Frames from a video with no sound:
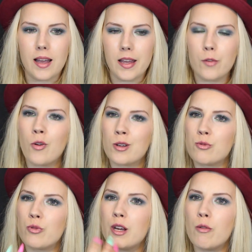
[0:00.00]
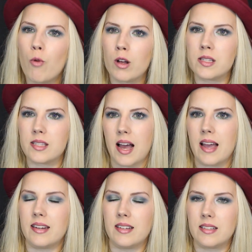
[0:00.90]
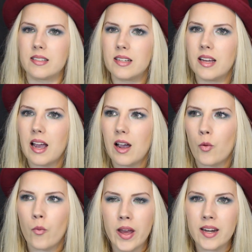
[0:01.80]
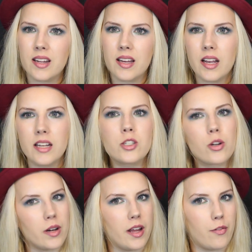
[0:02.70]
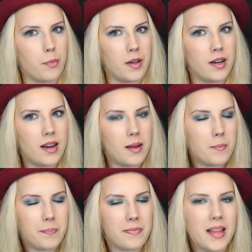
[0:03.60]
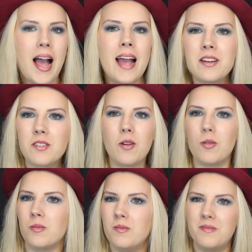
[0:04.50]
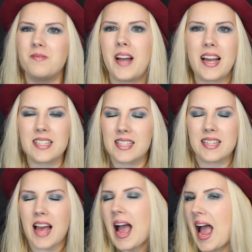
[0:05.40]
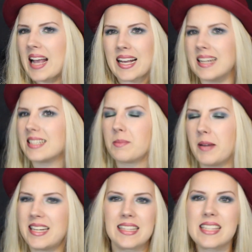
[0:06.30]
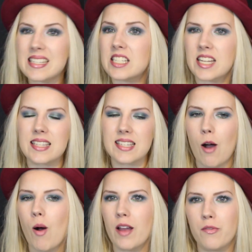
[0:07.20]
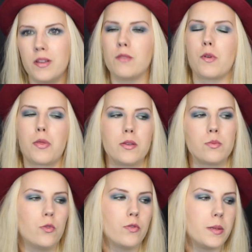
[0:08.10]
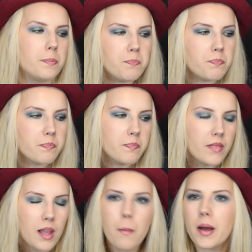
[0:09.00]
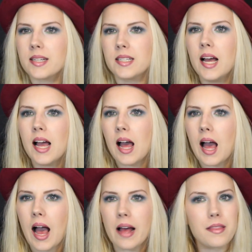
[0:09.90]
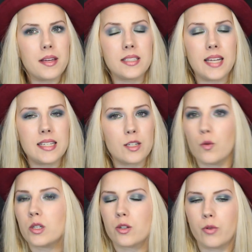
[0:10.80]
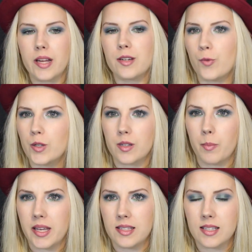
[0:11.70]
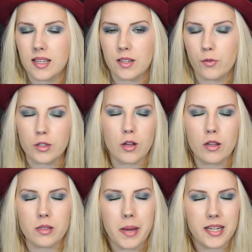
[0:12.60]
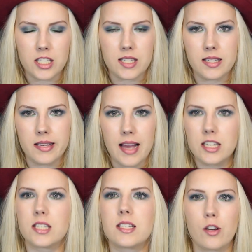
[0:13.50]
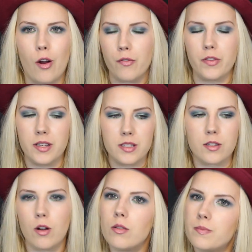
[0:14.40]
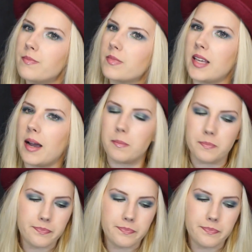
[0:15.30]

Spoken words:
it was really one-sided when it shouldn't have been. I don't know. I can't explain it. That's just how I feel with this movie. But other than that, it was great. It was amazing. It was awesome. I just loved it. So yeah.